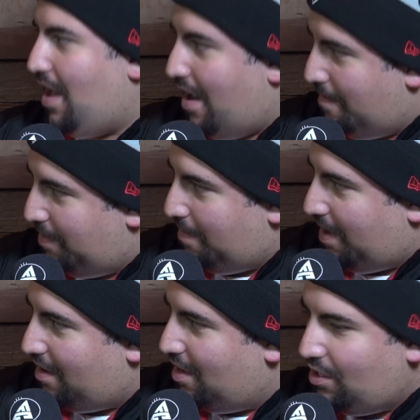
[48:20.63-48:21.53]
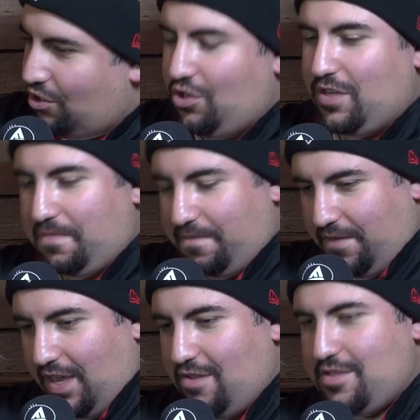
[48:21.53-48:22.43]
are up and about. You just
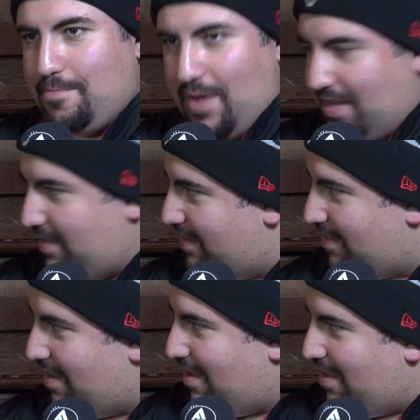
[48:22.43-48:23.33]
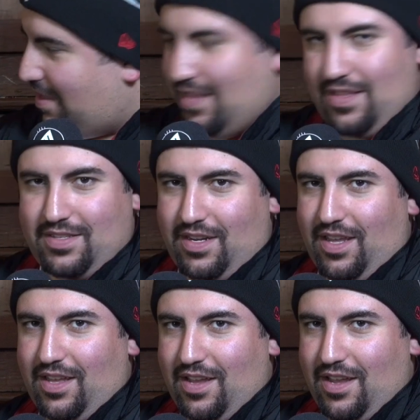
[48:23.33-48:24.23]
feel the buzz in the
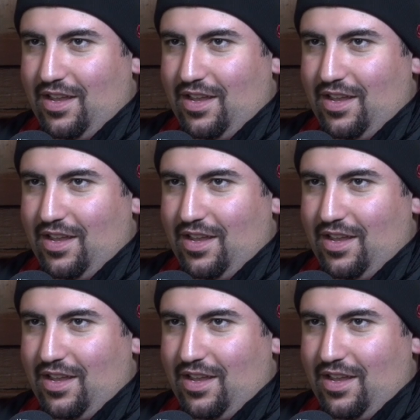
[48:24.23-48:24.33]
city.